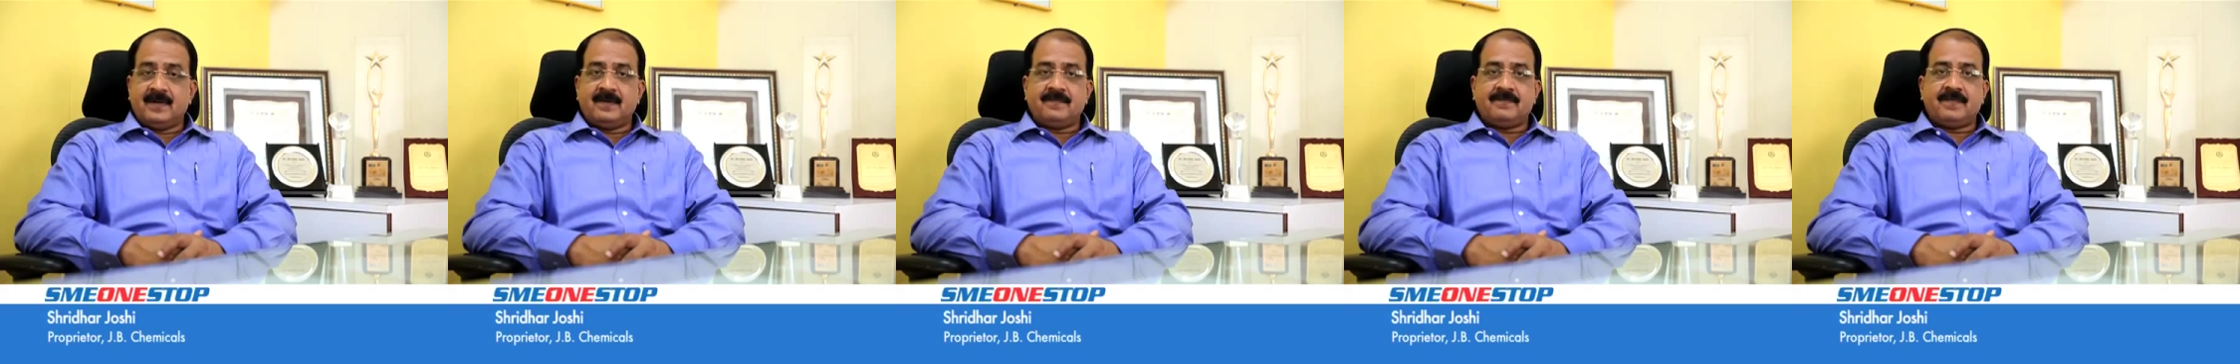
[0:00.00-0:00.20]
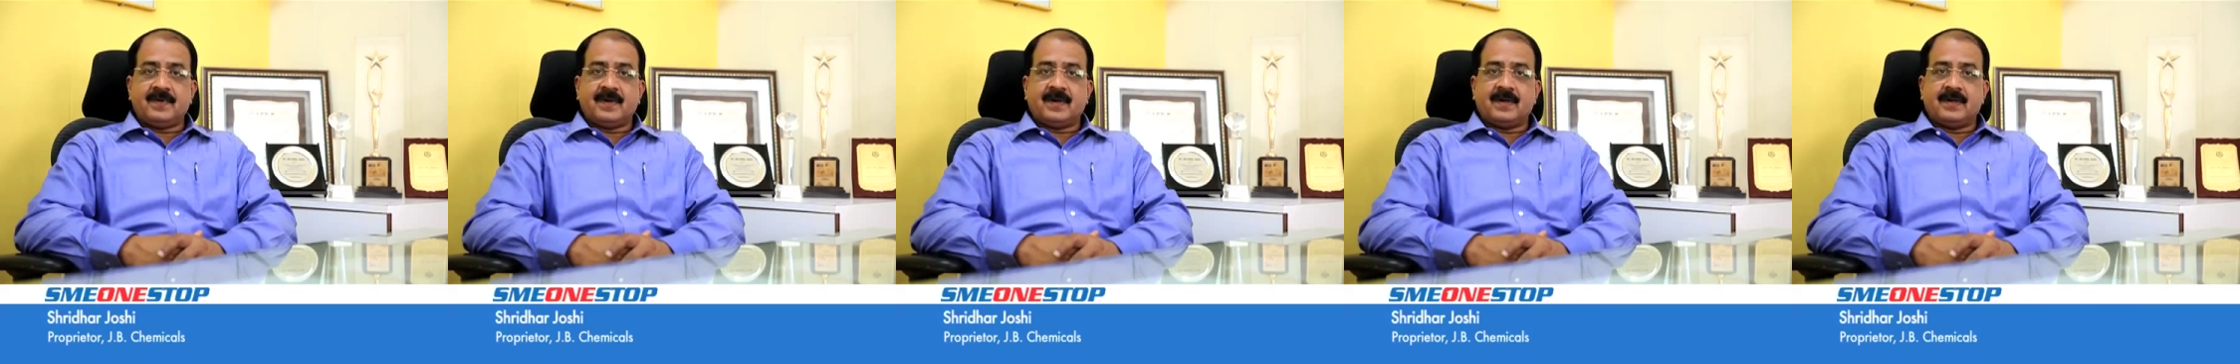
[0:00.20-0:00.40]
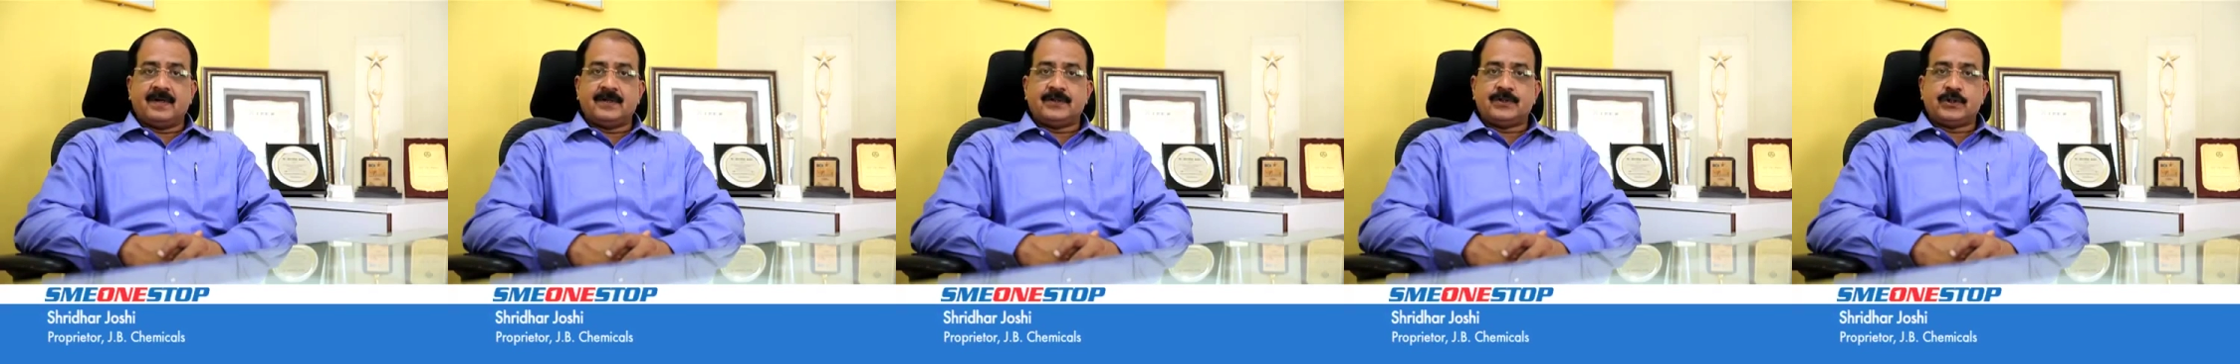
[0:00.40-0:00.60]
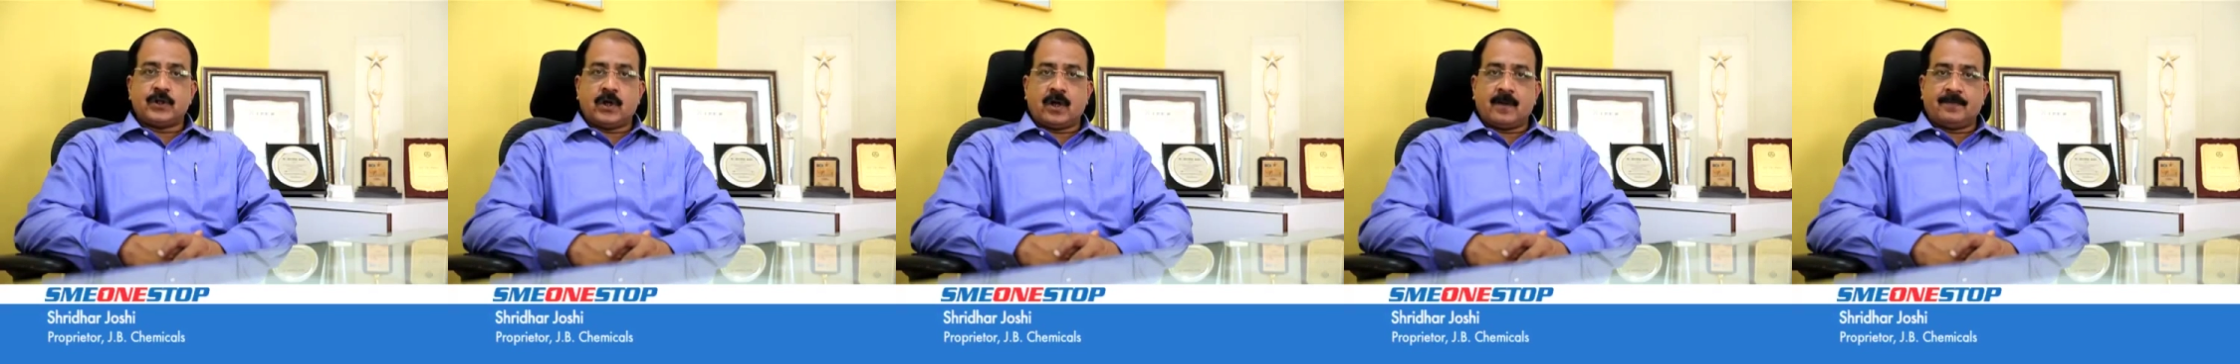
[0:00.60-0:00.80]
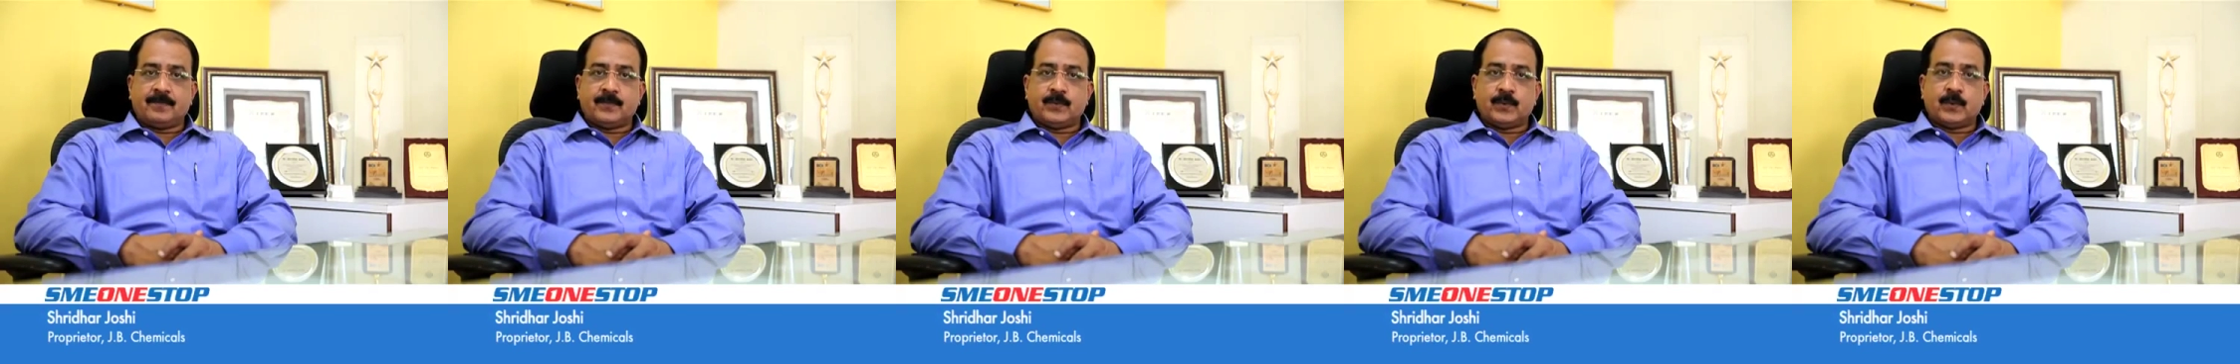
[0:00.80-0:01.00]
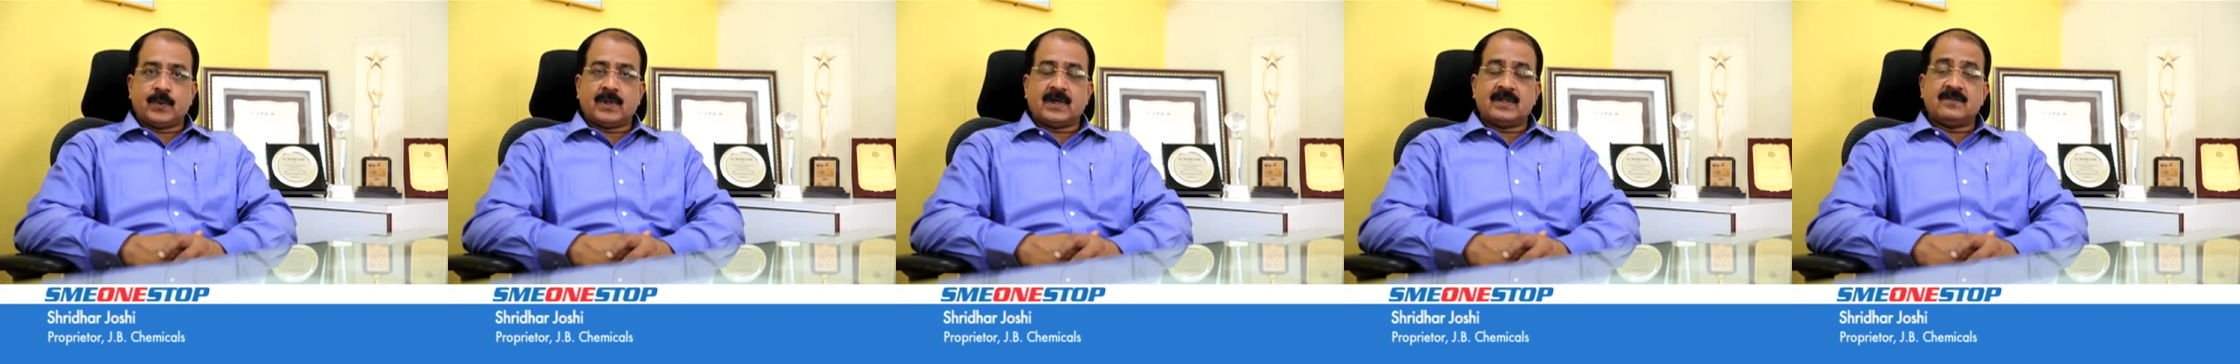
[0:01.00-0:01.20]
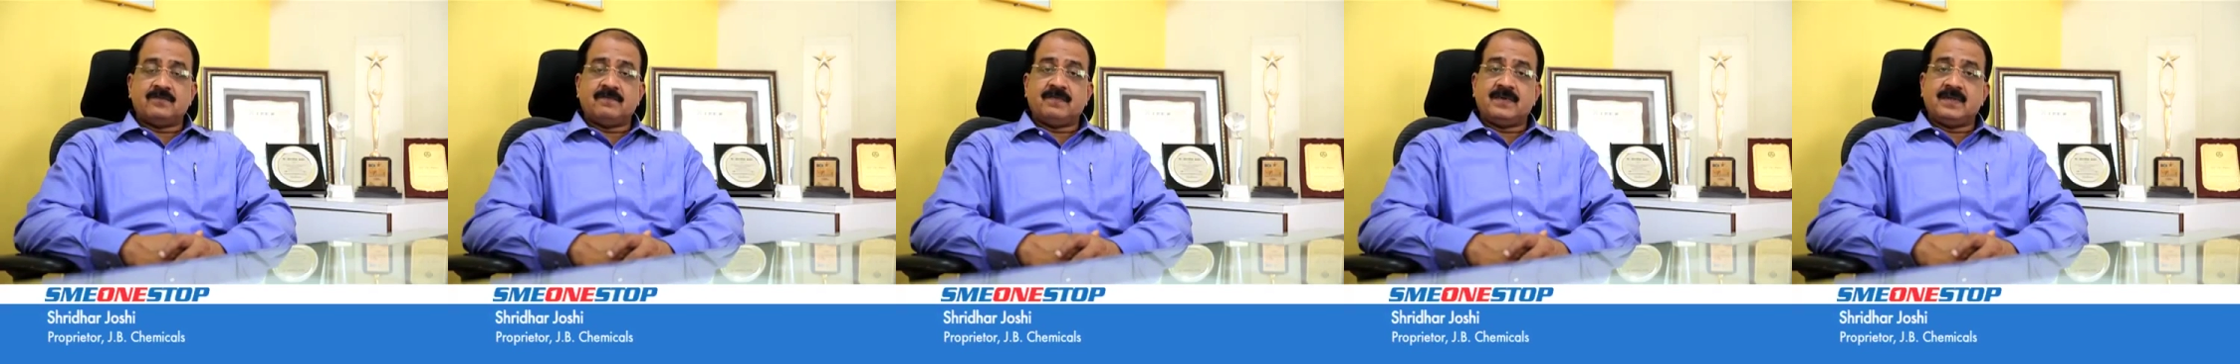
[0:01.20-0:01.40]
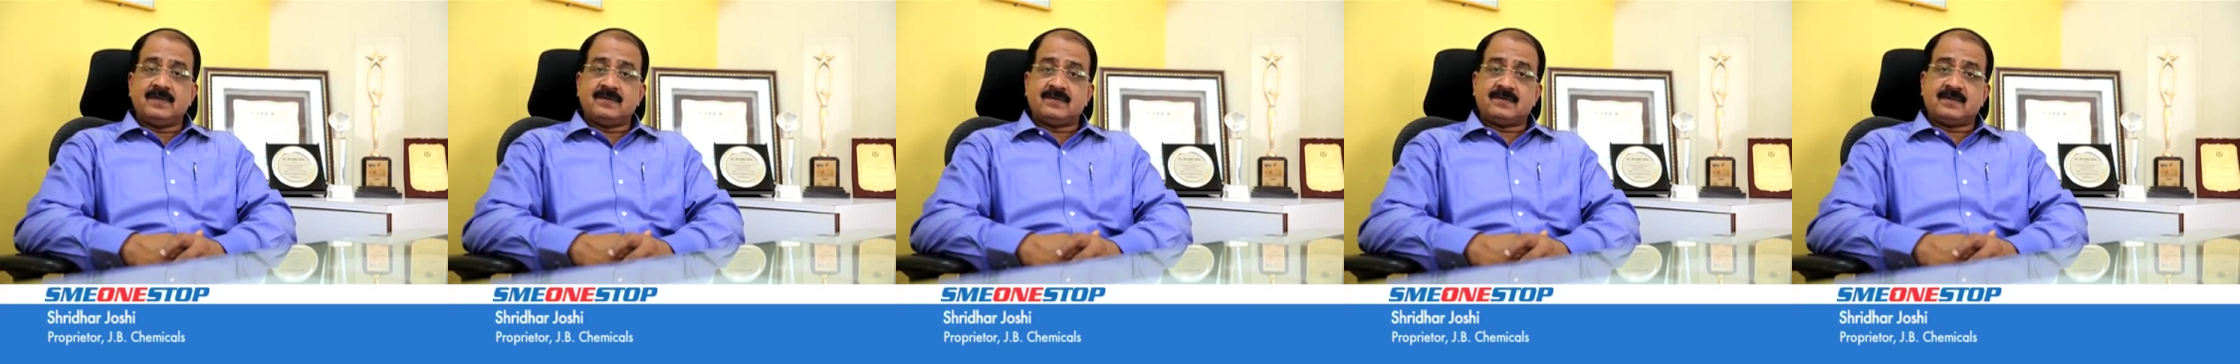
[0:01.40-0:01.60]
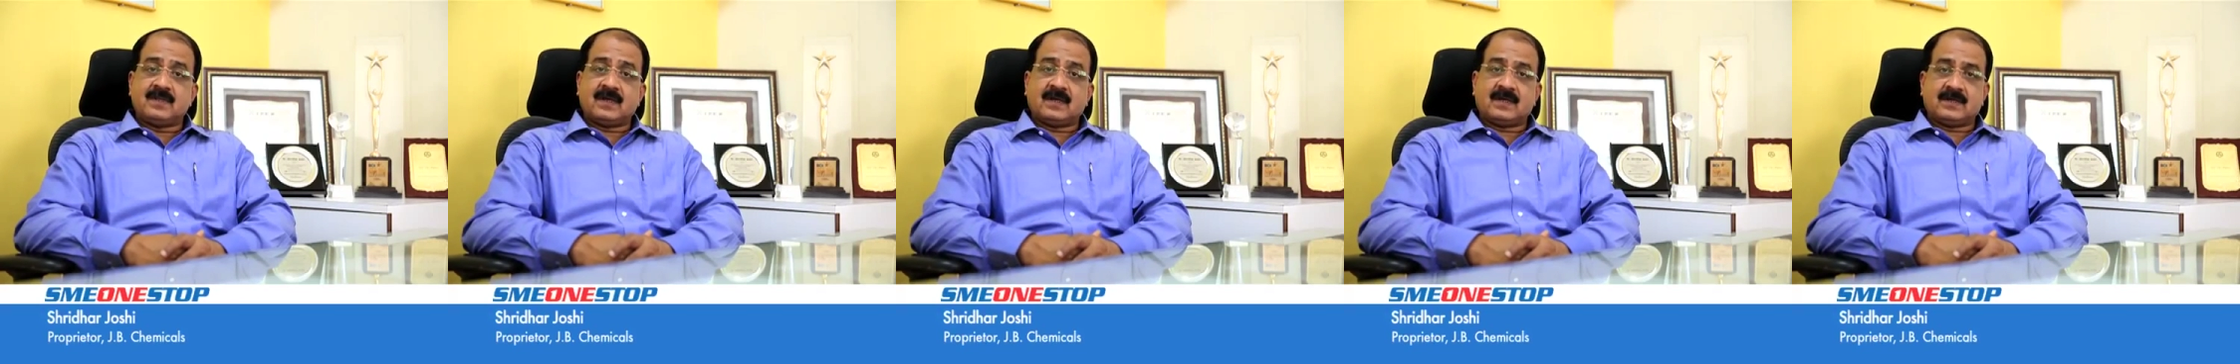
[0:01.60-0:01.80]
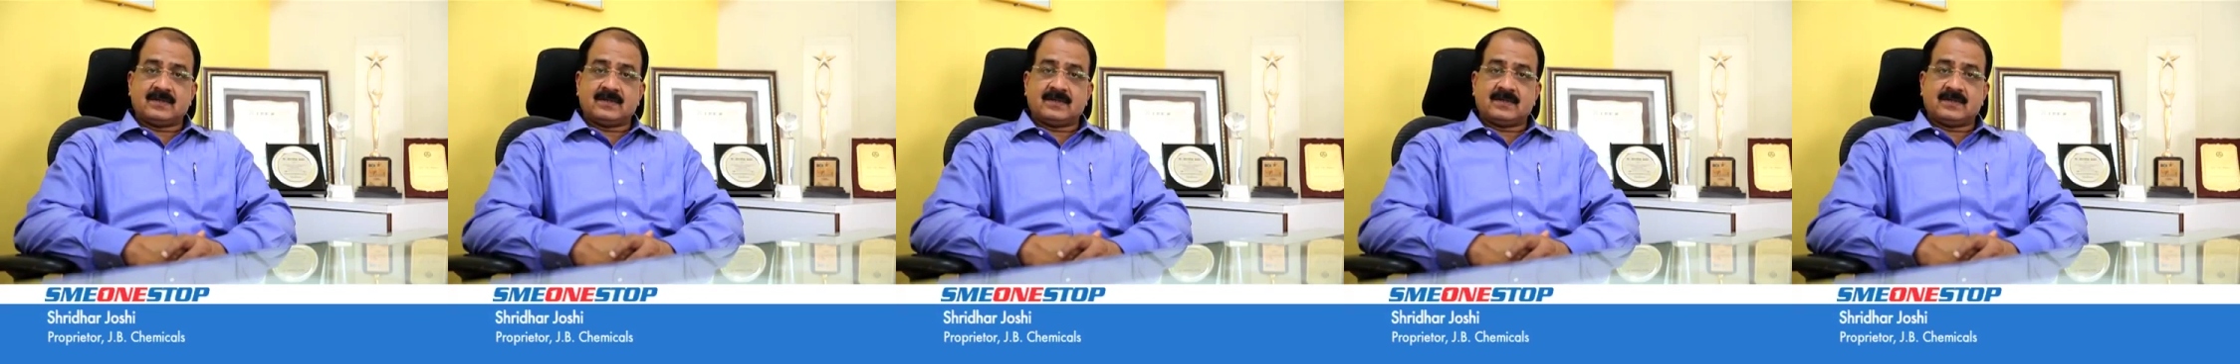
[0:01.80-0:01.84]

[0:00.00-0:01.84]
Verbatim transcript: difficult job to convince the